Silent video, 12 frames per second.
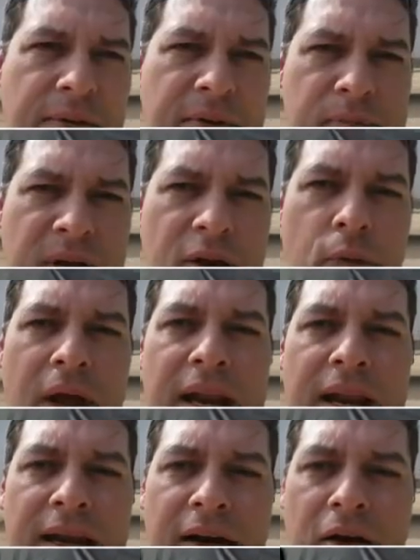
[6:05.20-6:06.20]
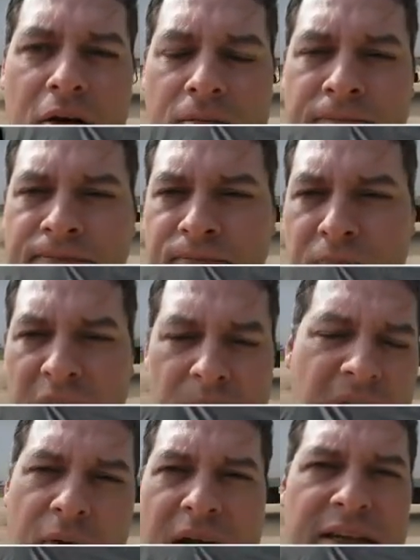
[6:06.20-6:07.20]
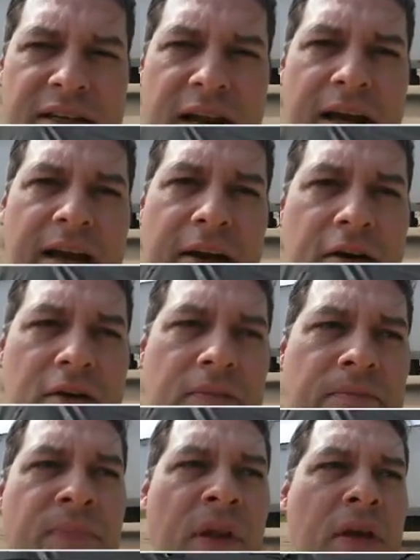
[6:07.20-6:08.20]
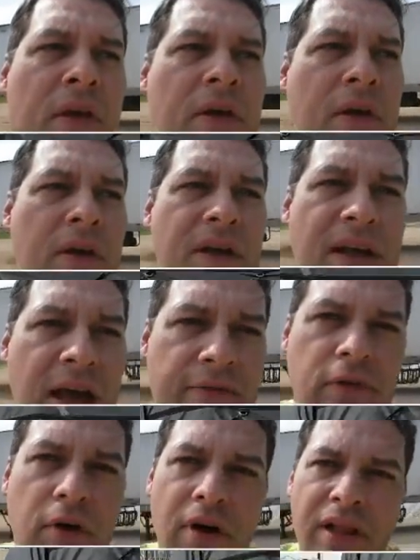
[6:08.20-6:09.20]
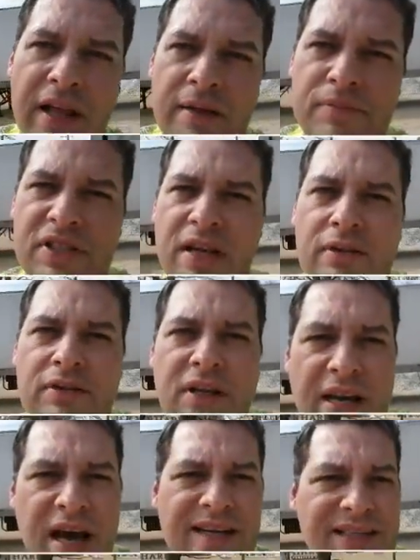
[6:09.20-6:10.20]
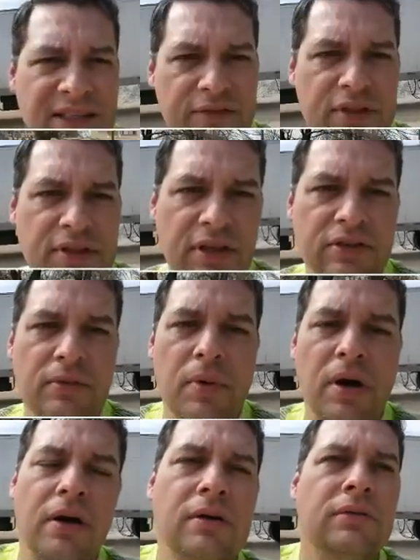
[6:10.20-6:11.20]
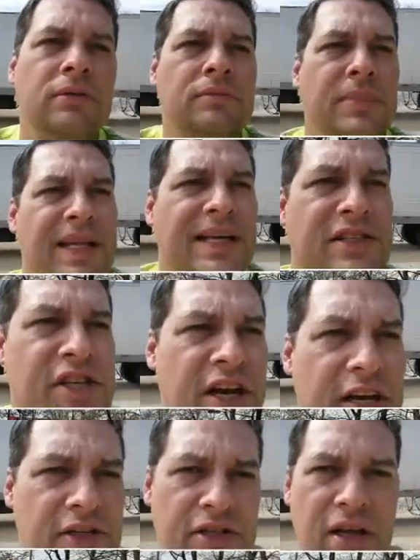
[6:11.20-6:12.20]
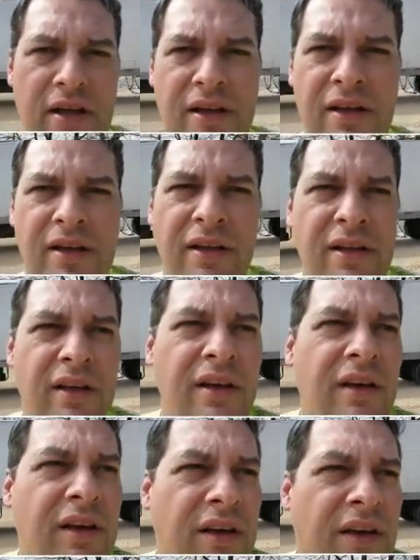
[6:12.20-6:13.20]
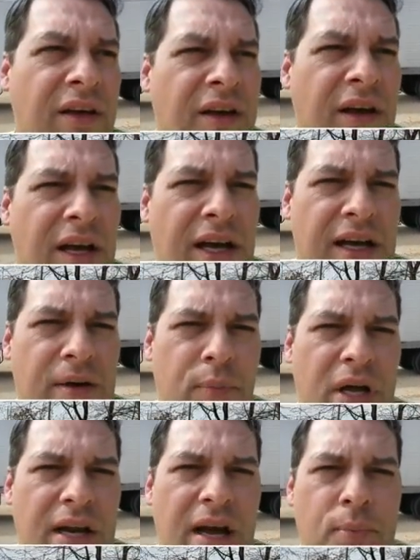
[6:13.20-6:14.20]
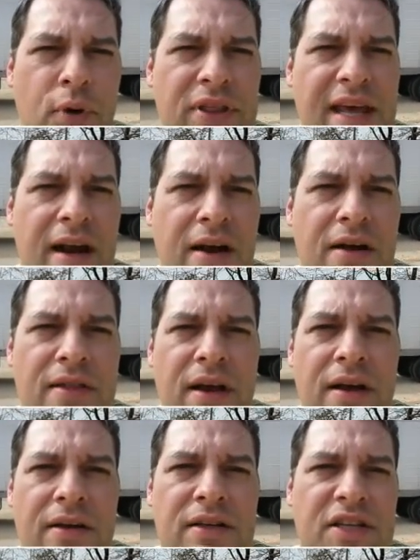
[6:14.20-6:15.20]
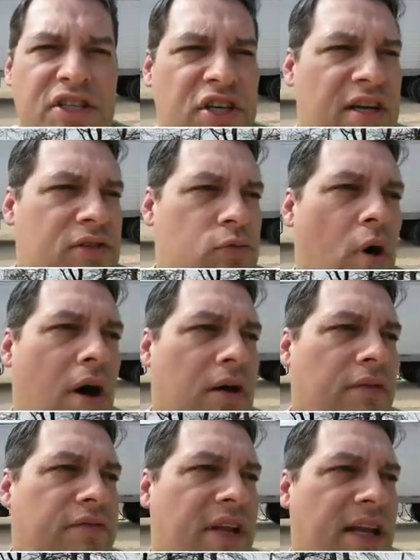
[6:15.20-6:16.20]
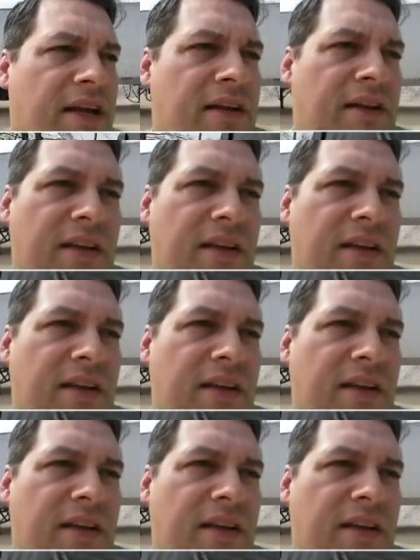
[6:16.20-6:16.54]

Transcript: it would be raining at all. It may rain tonight, I don't know. After all, I am scheduled to not deliver until tomorrow, but that's changed. Uh, but I put that on there, sheds water if needed.